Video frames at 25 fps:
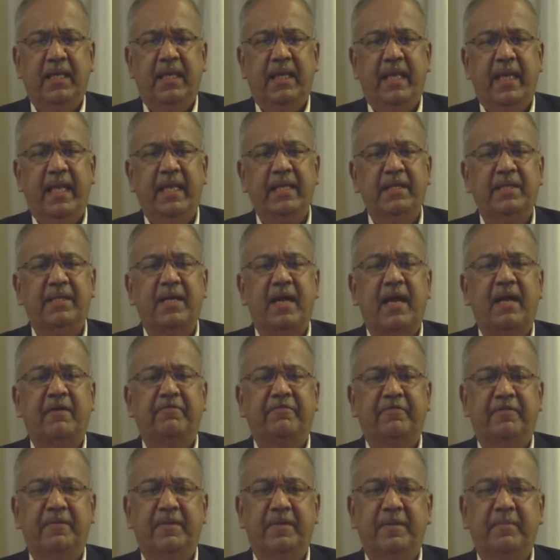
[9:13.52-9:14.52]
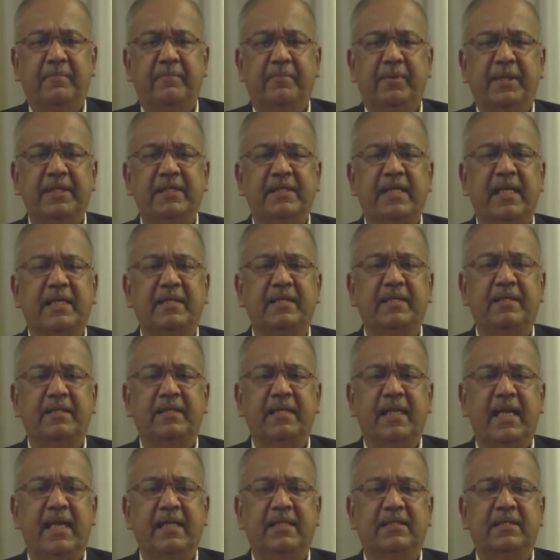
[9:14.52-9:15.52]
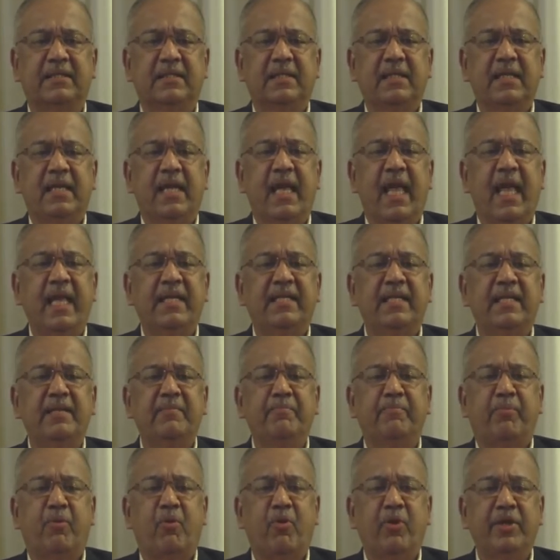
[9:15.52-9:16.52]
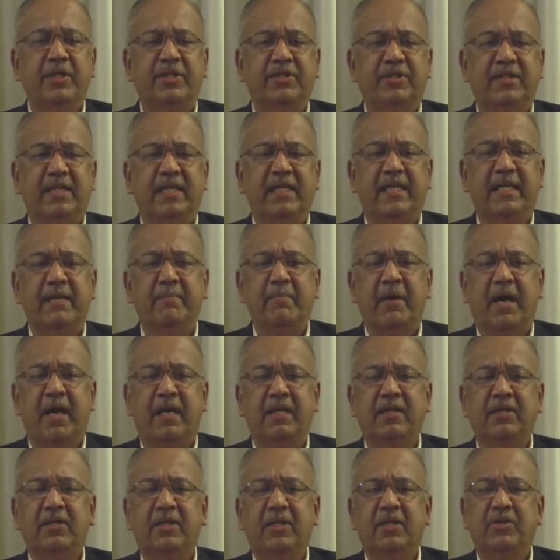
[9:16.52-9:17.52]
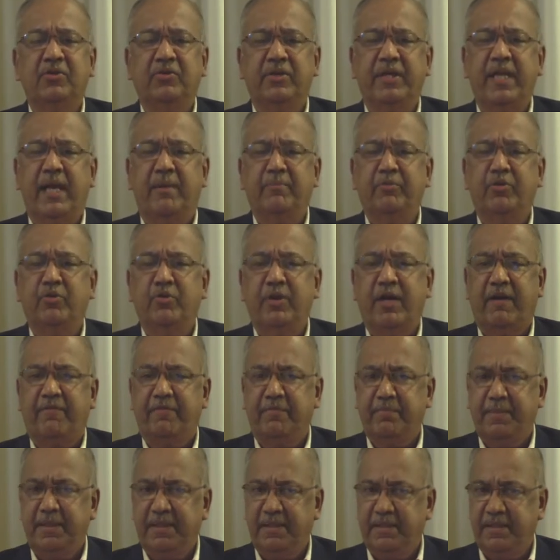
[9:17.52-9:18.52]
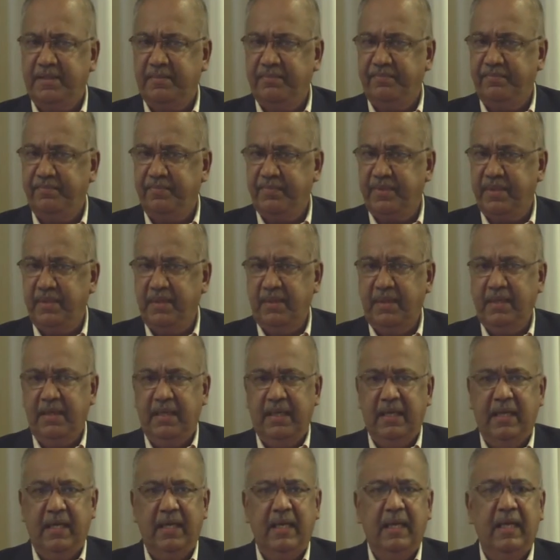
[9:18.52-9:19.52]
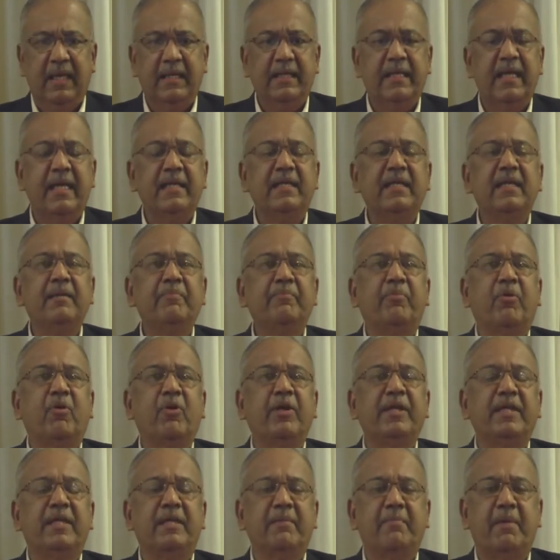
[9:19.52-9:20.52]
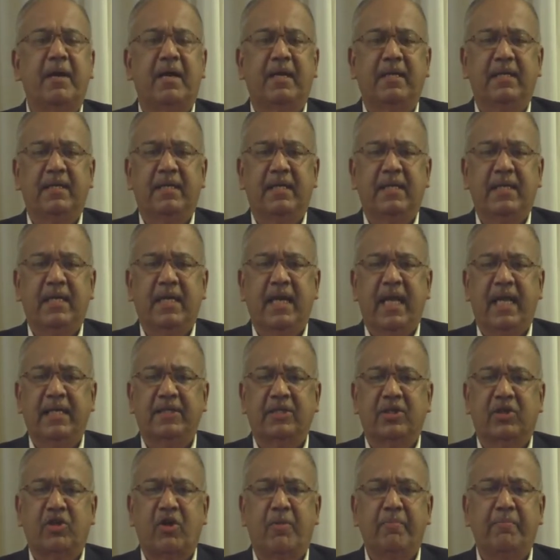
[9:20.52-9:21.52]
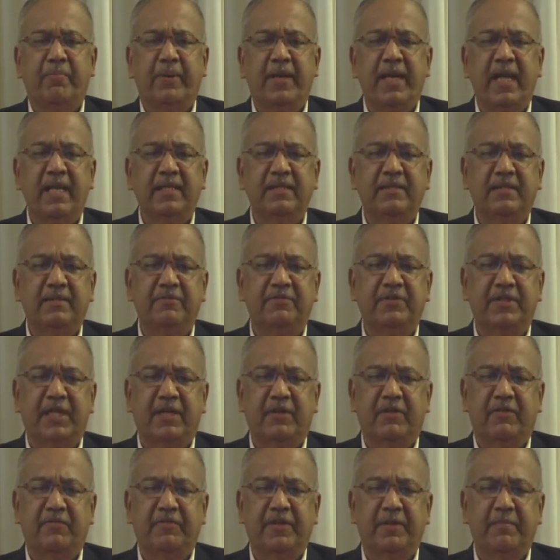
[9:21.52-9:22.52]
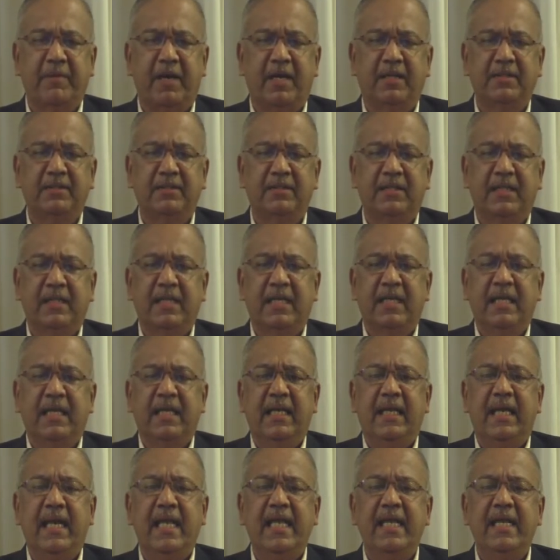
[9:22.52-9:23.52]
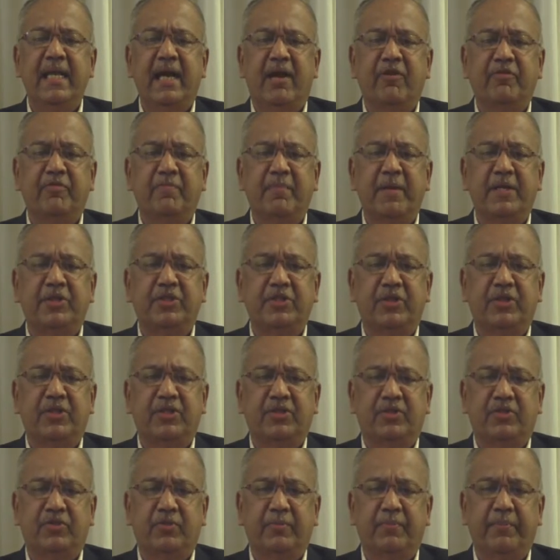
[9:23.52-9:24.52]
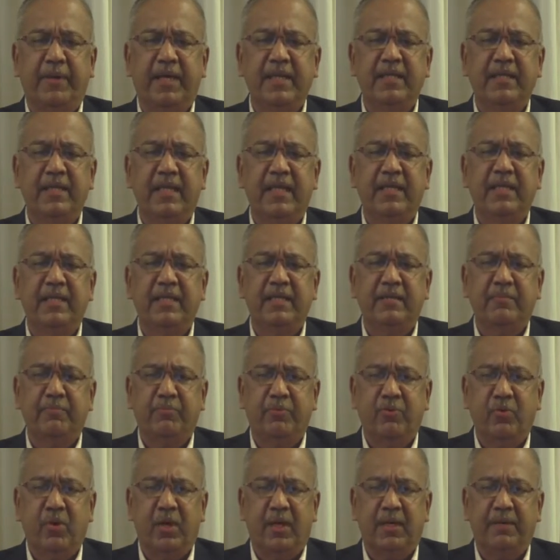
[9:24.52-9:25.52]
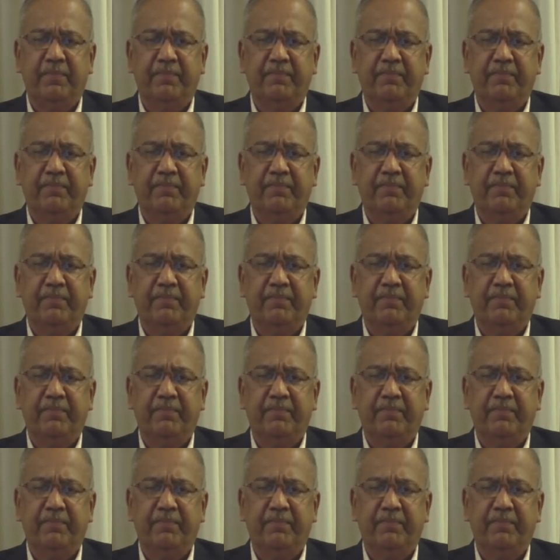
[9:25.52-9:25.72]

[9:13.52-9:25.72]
Hindraf presented its 18 points demand to the UMNO government. The 18-point demand is a comprehensive set of demands laying out measures to bring the Indian poor